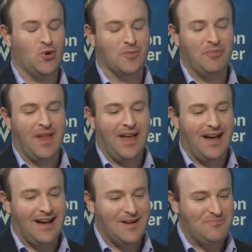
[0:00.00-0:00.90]
Sure.
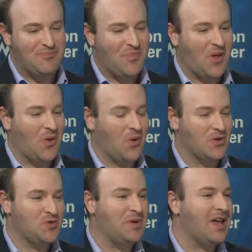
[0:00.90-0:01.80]
Um,
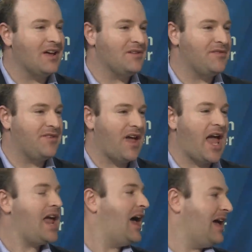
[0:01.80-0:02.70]
speaking of
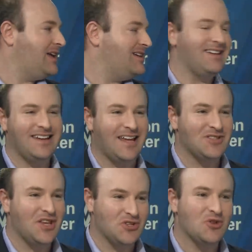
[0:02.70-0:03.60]
AI in,
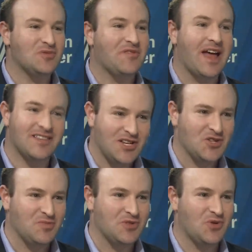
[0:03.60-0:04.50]
an, in terms of
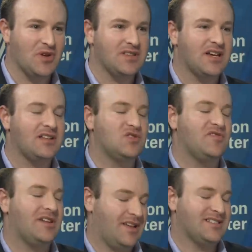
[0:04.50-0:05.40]
anticipatory
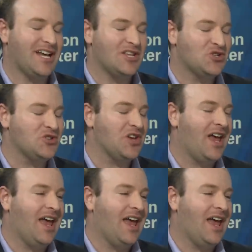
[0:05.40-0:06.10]
intellig- intelligence,